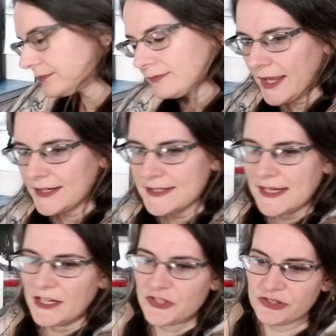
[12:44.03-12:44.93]
I had to
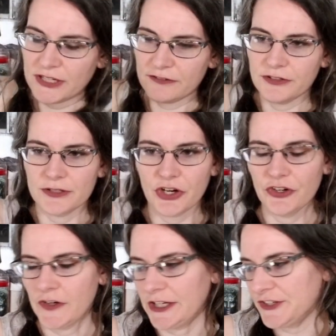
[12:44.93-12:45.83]
take a drink for
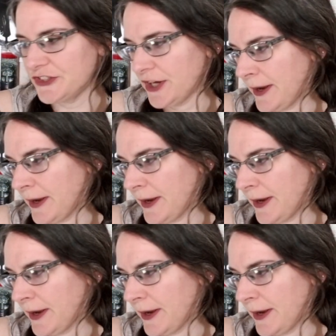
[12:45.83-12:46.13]
courage.